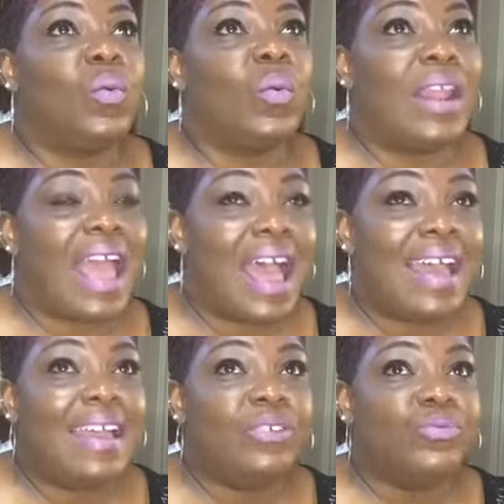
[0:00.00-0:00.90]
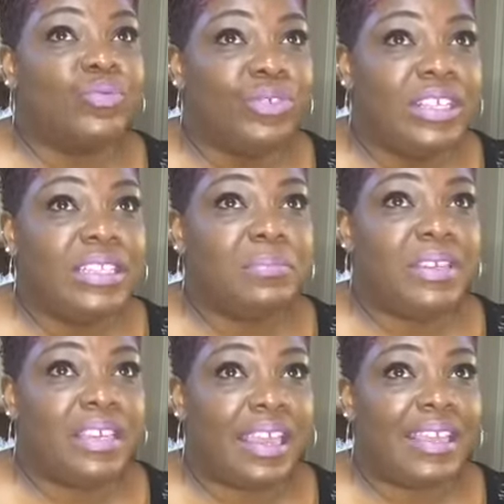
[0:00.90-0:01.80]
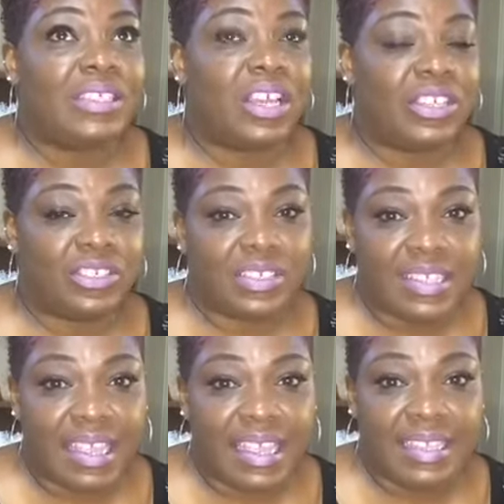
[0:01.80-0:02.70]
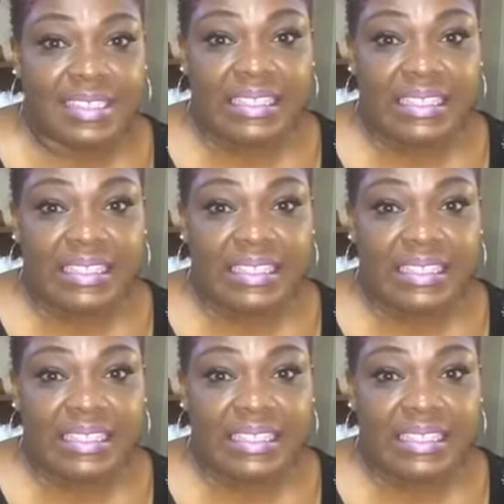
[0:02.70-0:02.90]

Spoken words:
when I really began to understand,